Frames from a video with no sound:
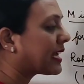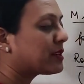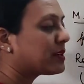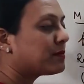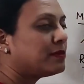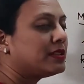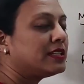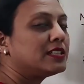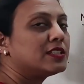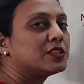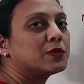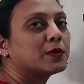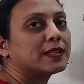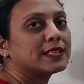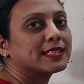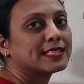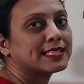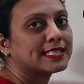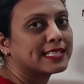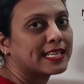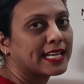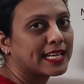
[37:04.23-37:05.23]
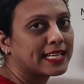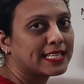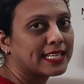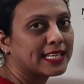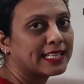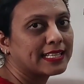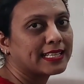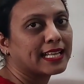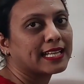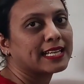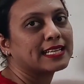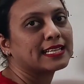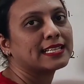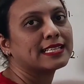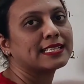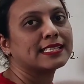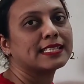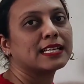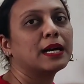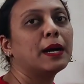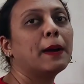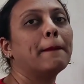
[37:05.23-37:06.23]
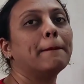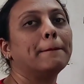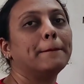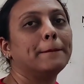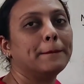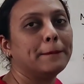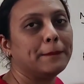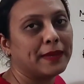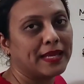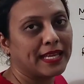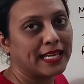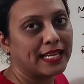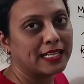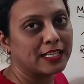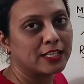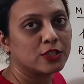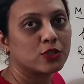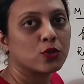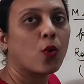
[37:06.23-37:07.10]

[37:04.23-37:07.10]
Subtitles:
that means you are stating that it is a male.